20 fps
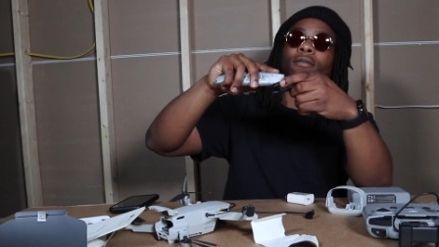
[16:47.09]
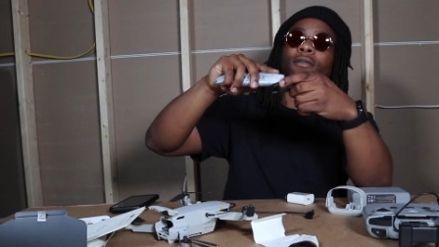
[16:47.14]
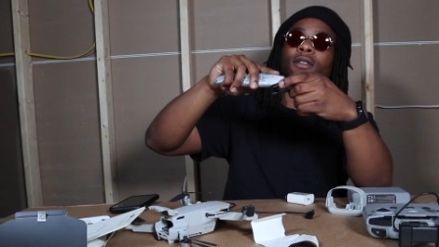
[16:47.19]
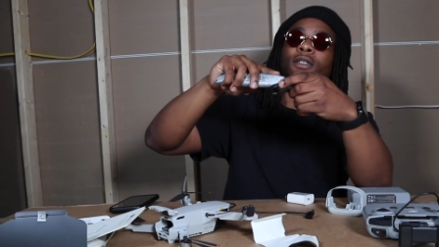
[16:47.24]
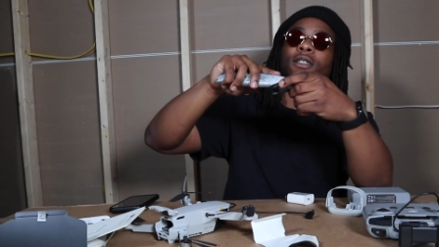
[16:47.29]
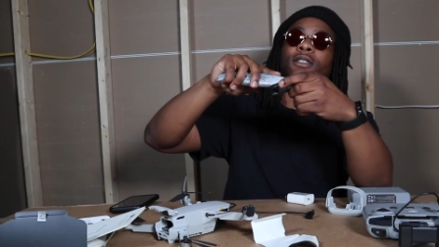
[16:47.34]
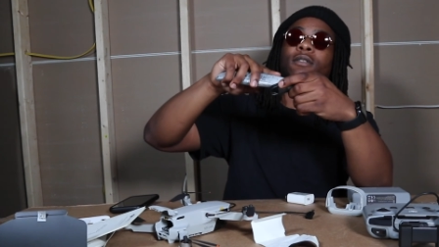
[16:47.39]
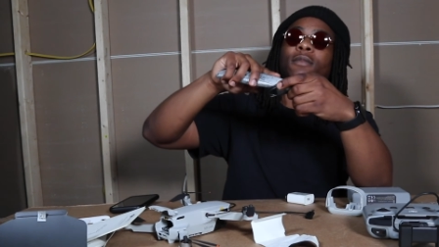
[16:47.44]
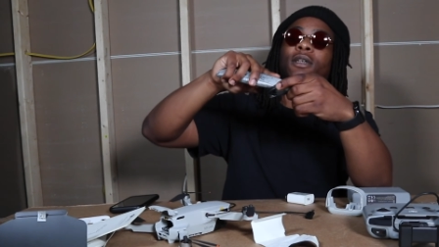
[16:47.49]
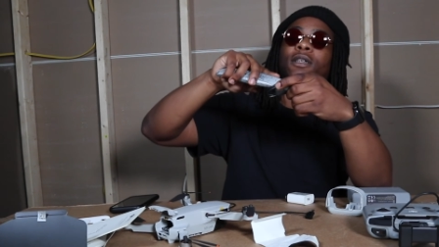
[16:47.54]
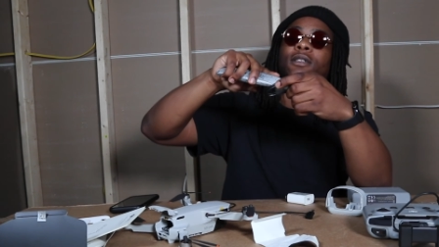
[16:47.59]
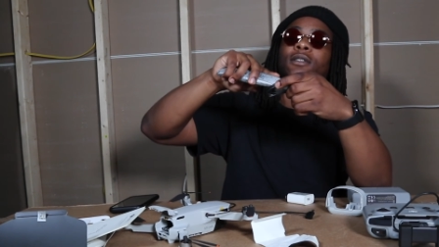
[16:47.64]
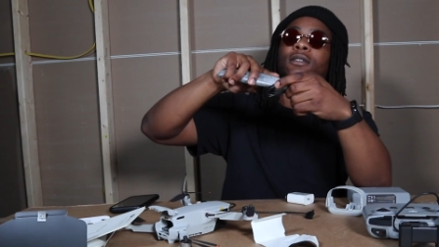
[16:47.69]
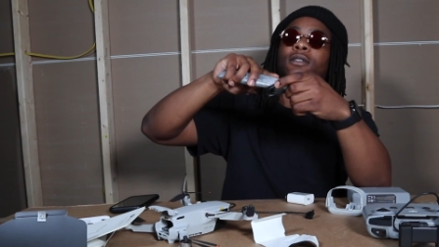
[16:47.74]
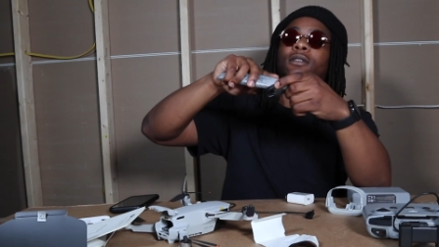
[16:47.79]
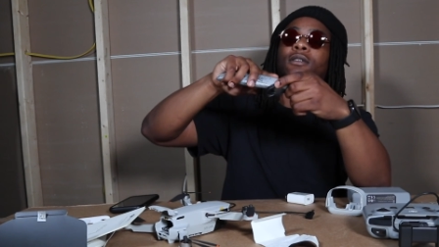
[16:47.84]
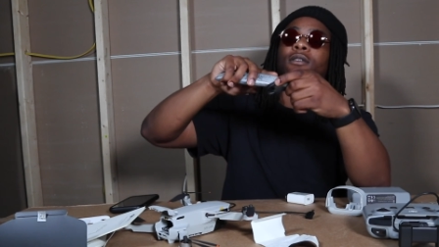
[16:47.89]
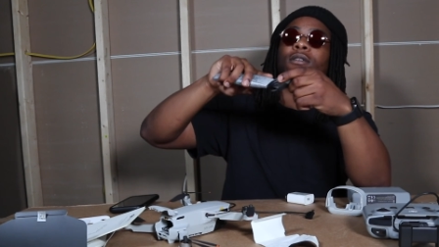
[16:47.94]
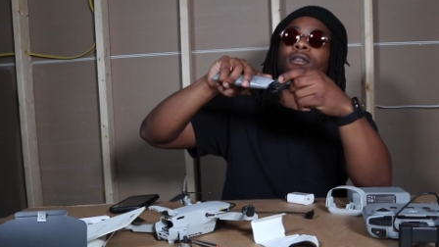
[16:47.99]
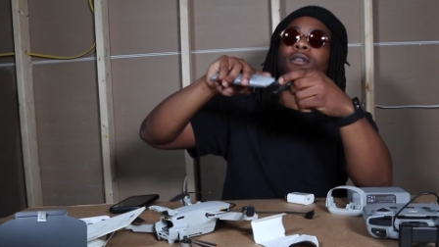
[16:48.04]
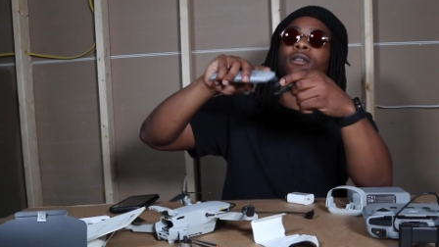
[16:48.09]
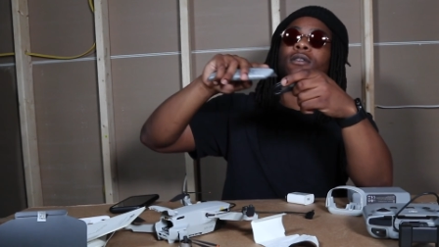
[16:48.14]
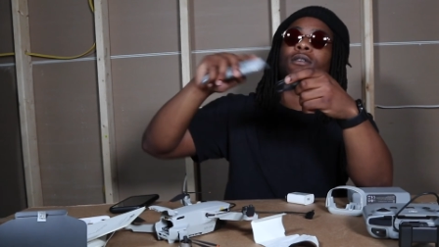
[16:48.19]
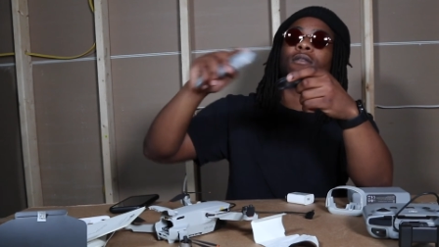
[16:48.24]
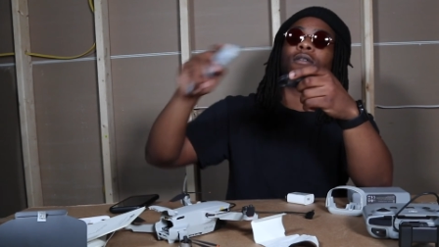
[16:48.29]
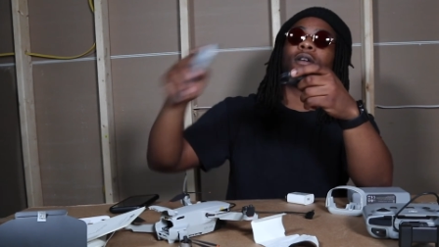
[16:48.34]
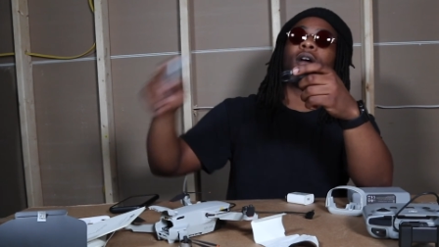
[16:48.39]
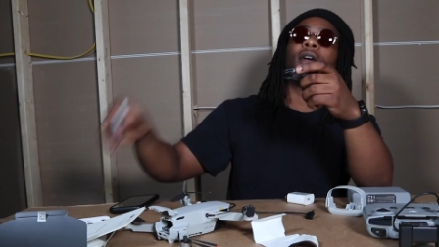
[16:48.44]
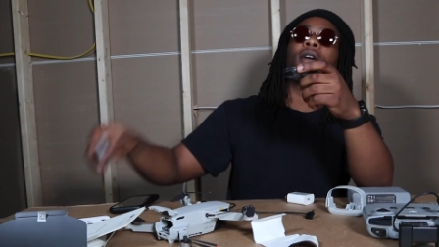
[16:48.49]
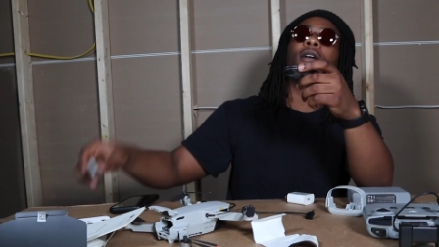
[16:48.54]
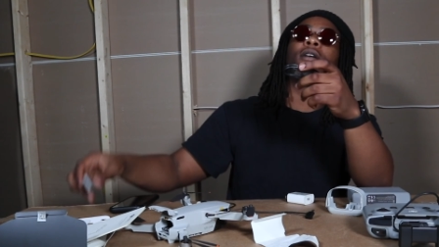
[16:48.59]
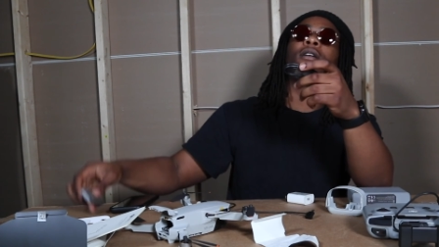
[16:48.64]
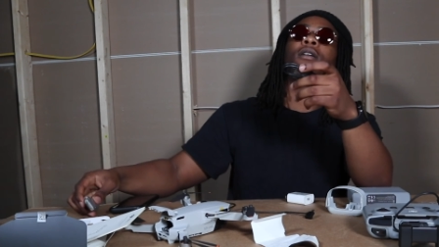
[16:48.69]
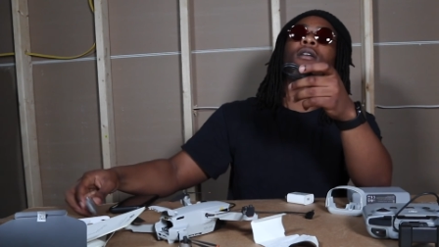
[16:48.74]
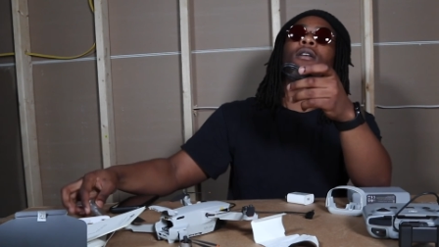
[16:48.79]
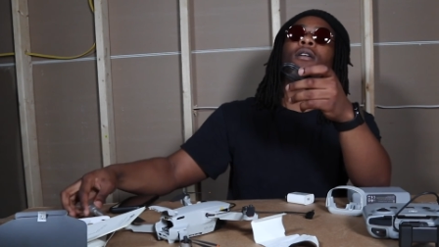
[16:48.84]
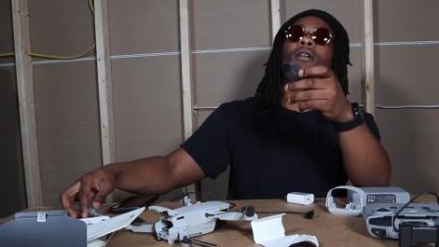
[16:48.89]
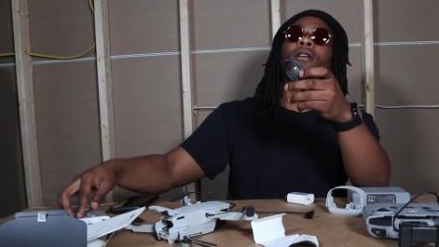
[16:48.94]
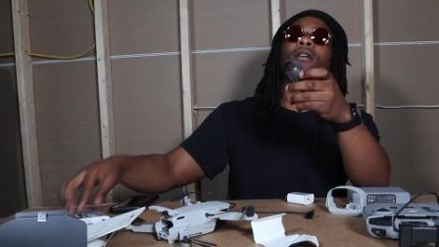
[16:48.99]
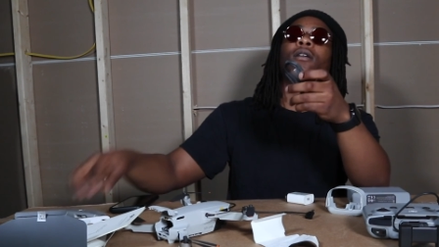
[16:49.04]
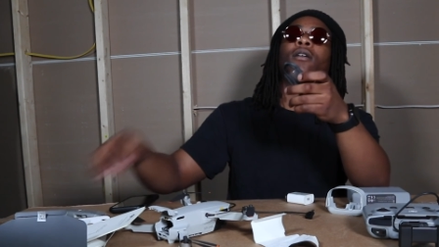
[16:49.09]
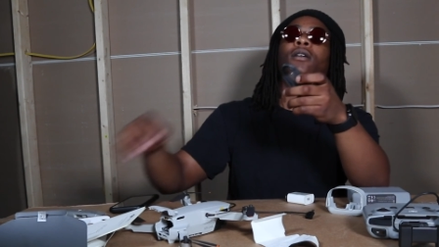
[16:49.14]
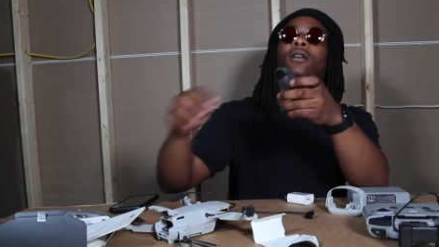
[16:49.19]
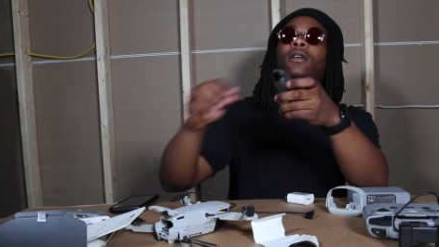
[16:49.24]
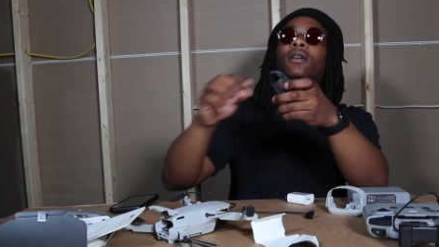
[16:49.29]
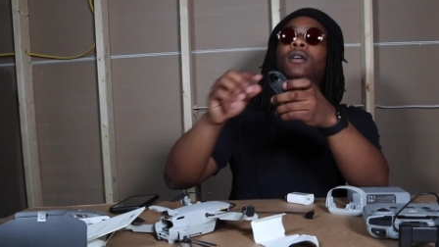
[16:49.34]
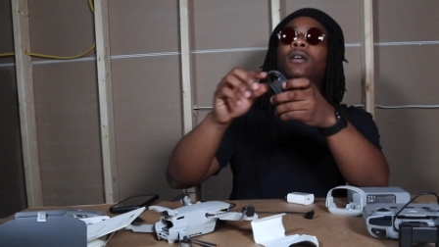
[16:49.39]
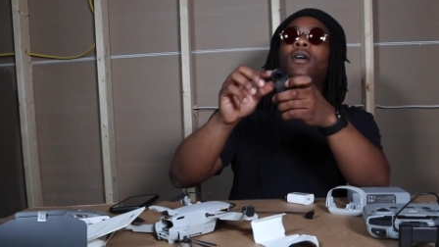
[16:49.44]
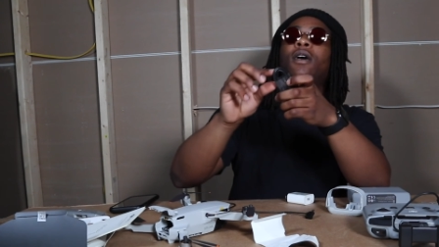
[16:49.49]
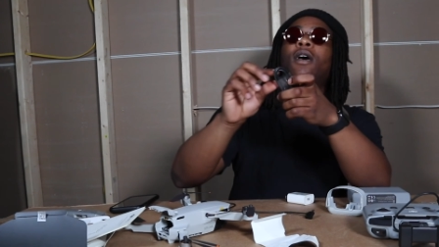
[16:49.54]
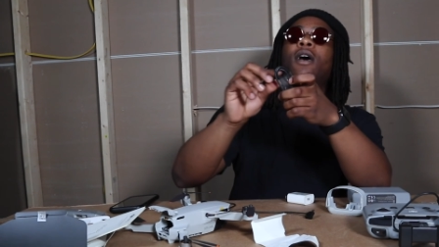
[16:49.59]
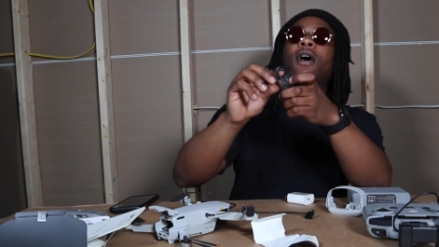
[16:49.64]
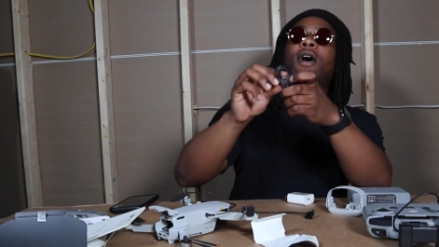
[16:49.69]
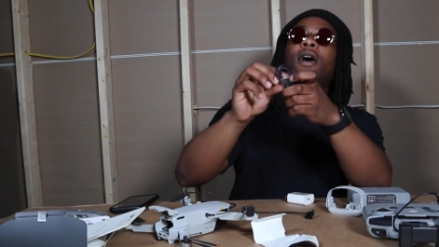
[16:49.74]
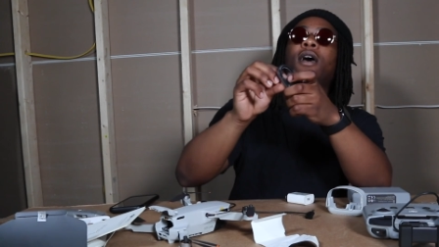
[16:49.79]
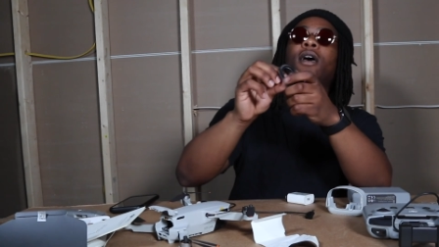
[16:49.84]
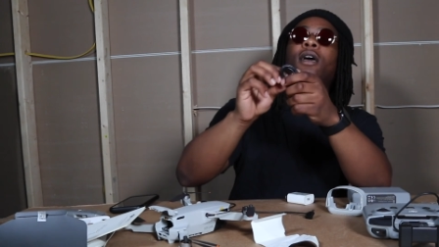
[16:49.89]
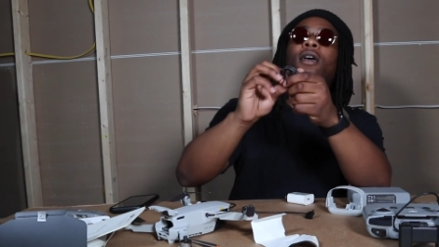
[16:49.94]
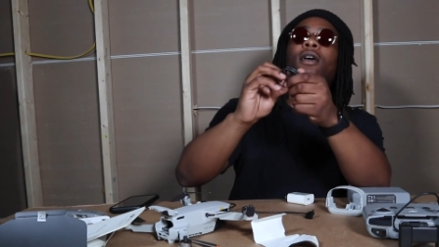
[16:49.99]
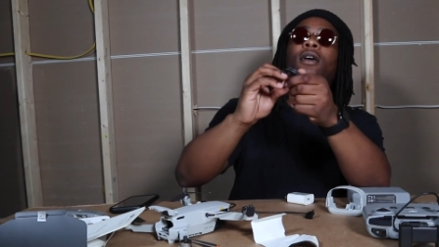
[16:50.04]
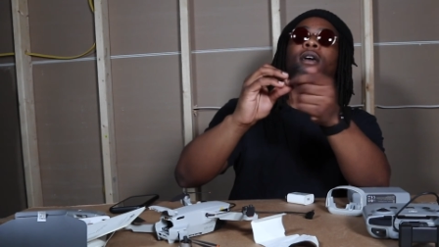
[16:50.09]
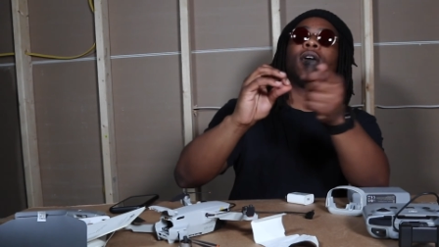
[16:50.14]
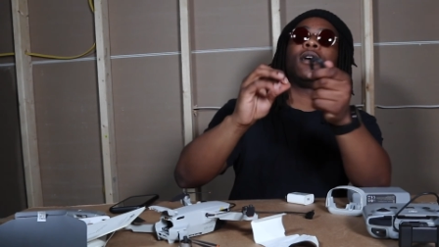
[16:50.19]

This makes sense. Right here. Alright.